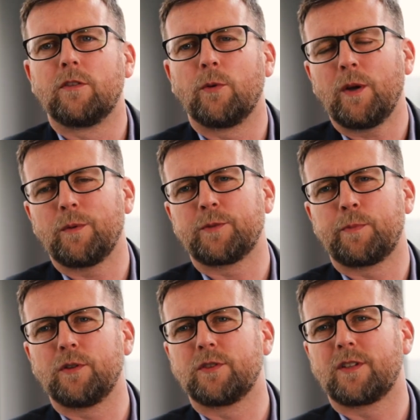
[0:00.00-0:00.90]
The way in which
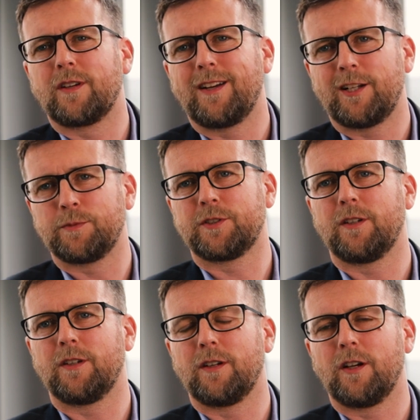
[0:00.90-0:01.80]
Boost helps
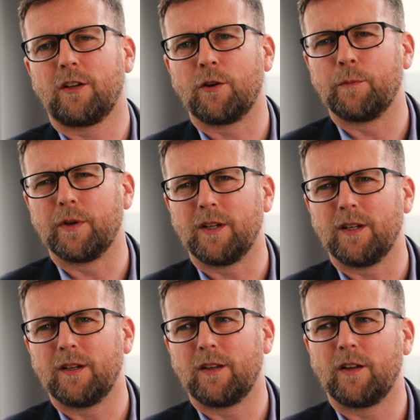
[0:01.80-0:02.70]
a, a company
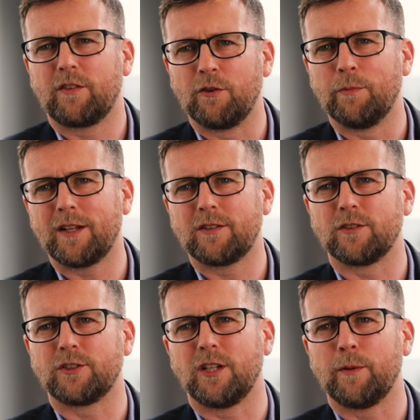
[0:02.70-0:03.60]
uh, through
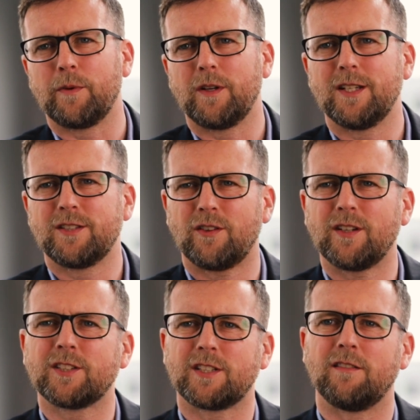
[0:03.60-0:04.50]
mentorship is not
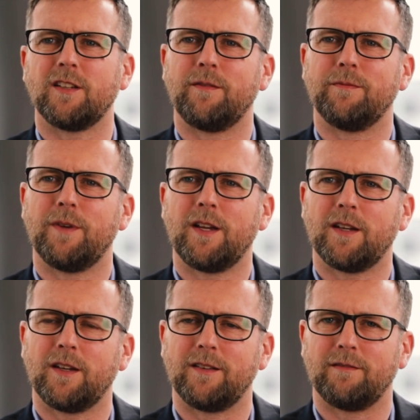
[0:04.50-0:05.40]
necessarily
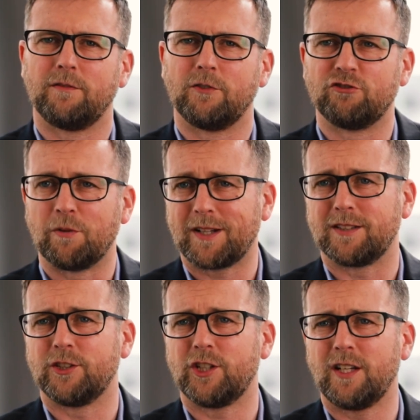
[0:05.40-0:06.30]
making
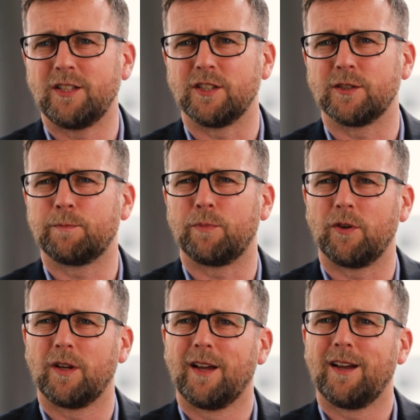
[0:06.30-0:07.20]
dramatic changes,
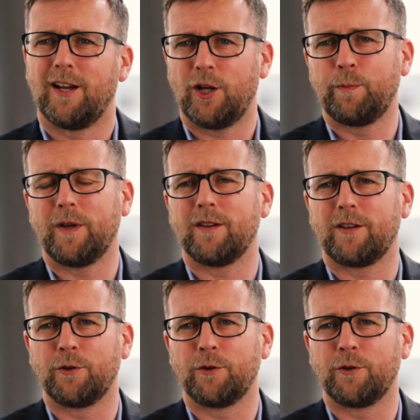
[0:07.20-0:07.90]
but helping a